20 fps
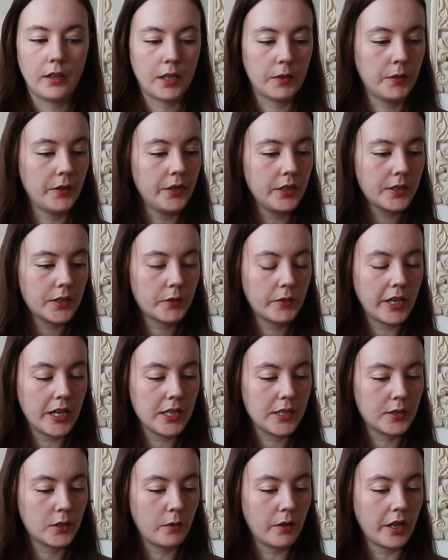Now in this
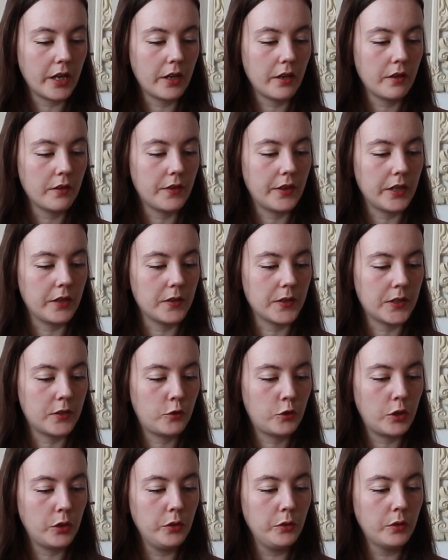granny square,
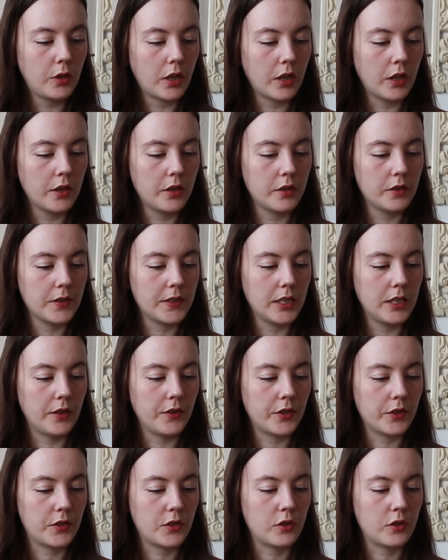there's 2 colors in the